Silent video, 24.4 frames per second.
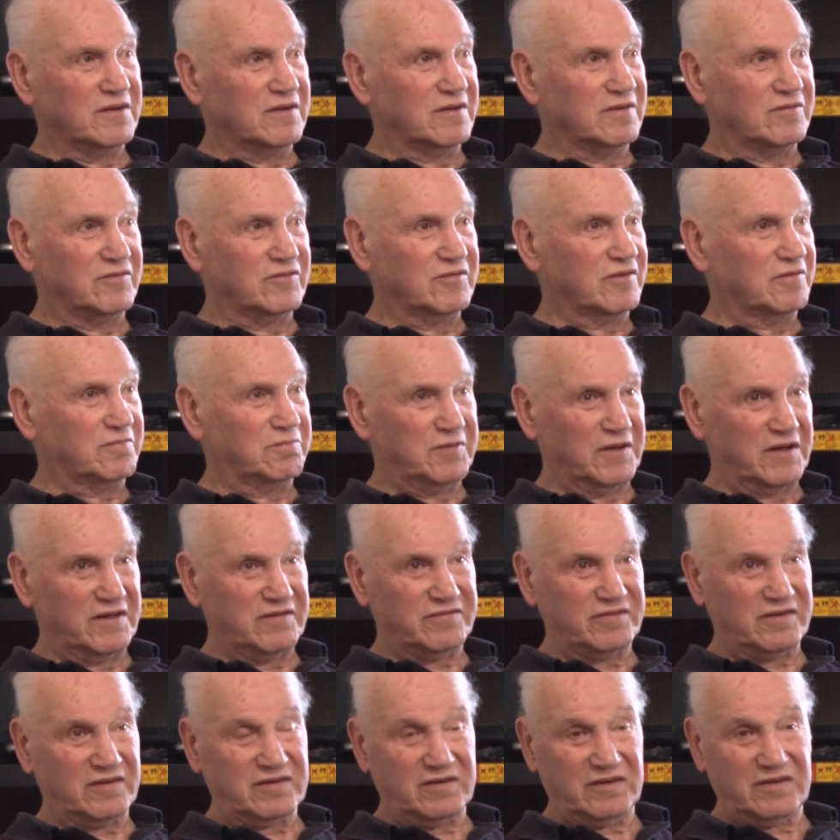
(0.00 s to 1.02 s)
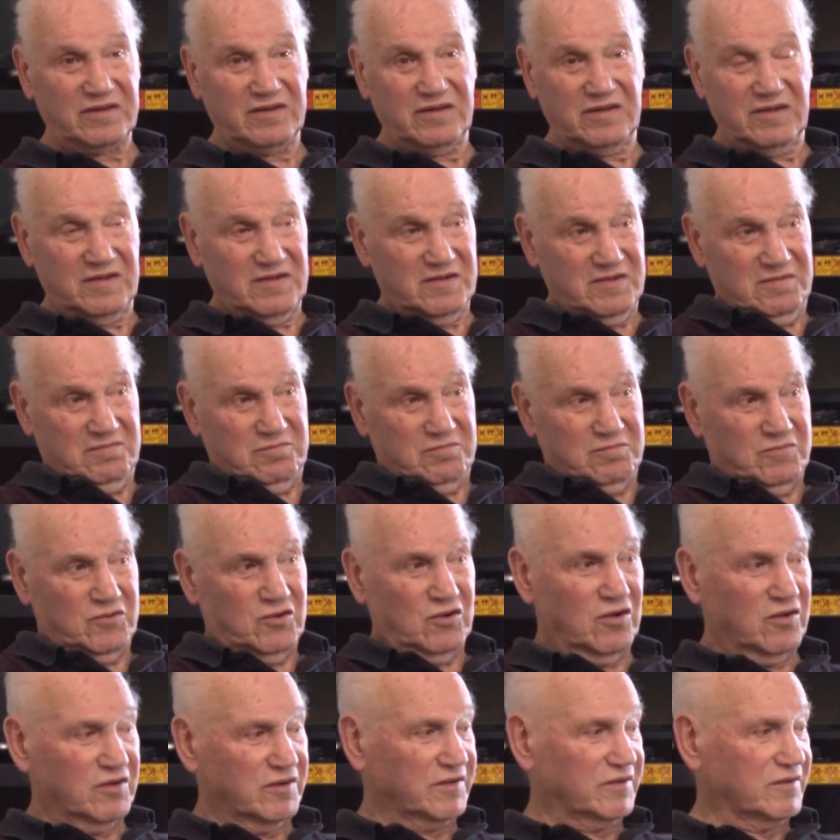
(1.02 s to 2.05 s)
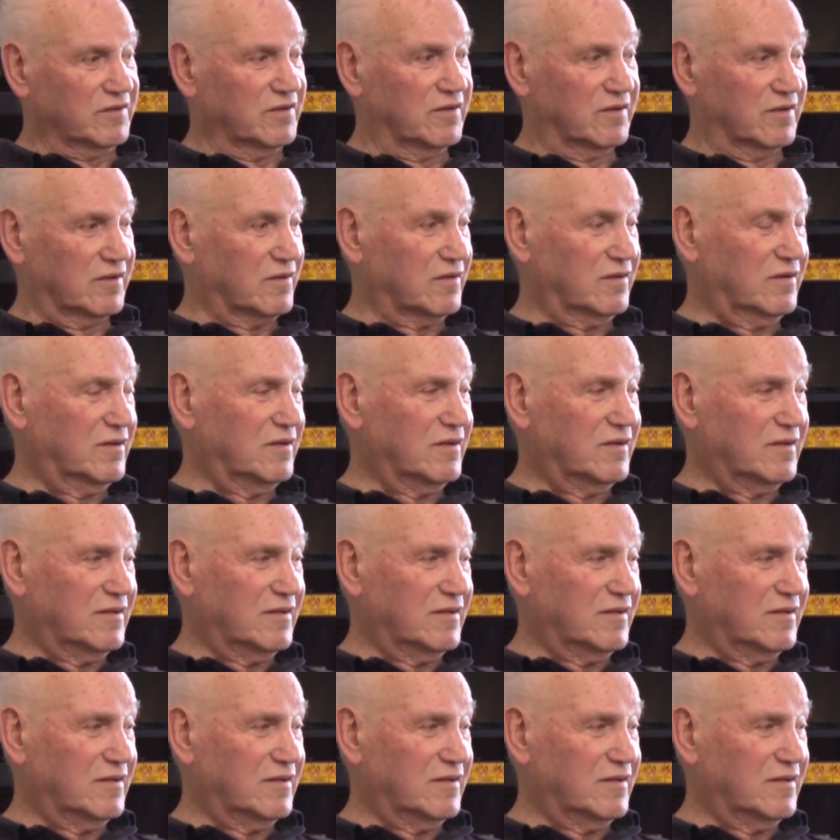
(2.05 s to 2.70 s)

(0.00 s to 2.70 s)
and just basically mauling her.